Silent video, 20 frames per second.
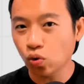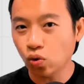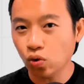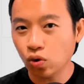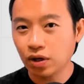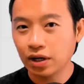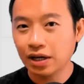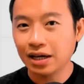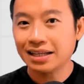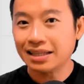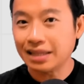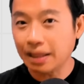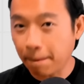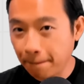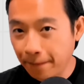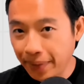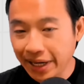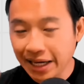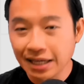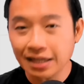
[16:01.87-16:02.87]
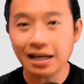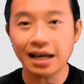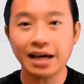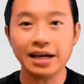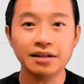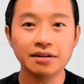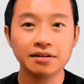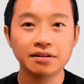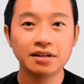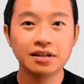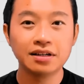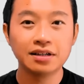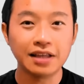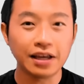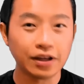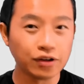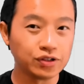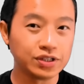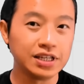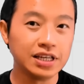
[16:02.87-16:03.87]
to the pink line
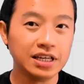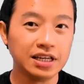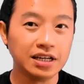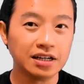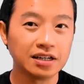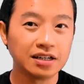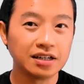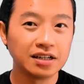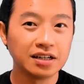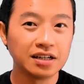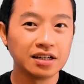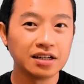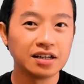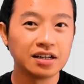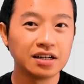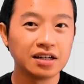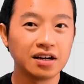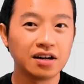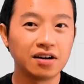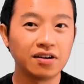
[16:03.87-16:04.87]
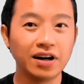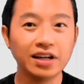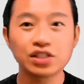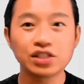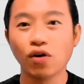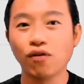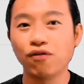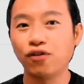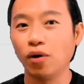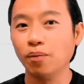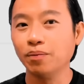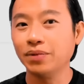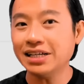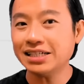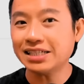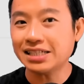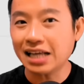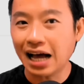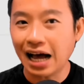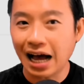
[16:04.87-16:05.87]
that you see here, right? So
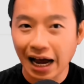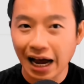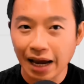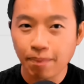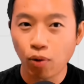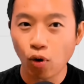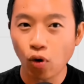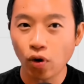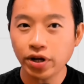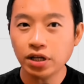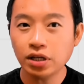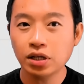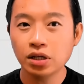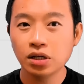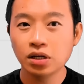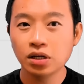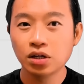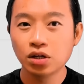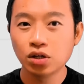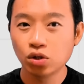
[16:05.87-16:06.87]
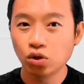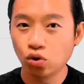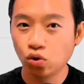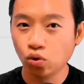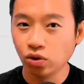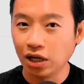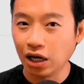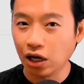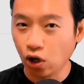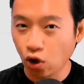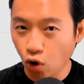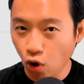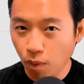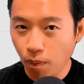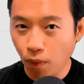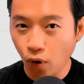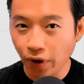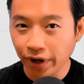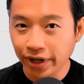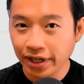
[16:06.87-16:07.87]
from this high point to the
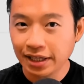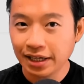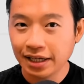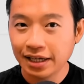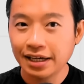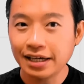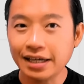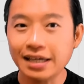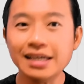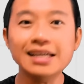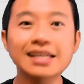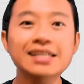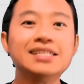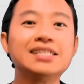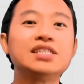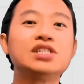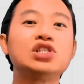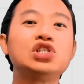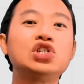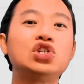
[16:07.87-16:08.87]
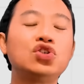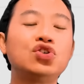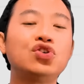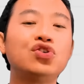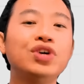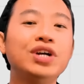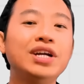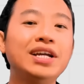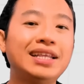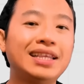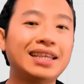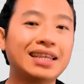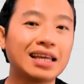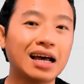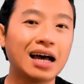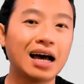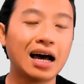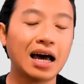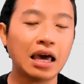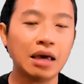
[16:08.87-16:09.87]
low point is 3
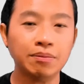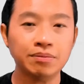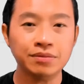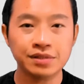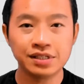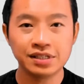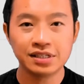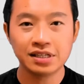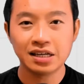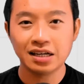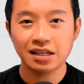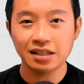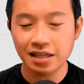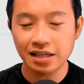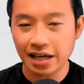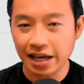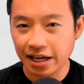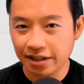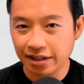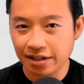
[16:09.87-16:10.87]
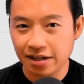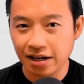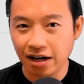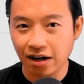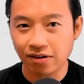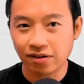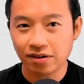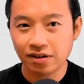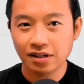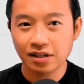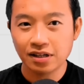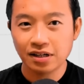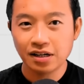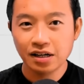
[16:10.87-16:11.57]
times the ATR.